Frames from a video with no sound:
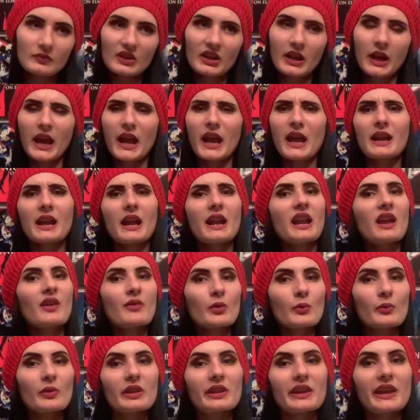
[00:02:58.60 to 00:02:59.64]
And I never
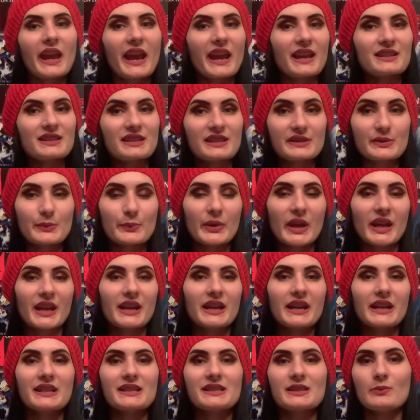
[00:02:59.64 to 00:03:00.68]
really anticipated
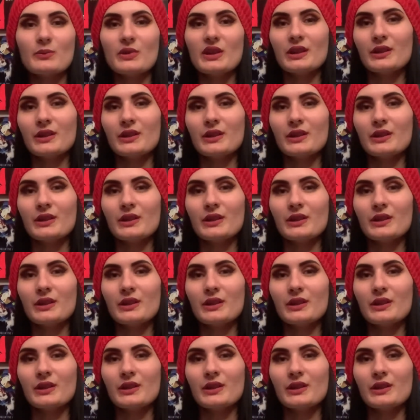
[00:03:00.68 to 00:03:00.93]
it to be the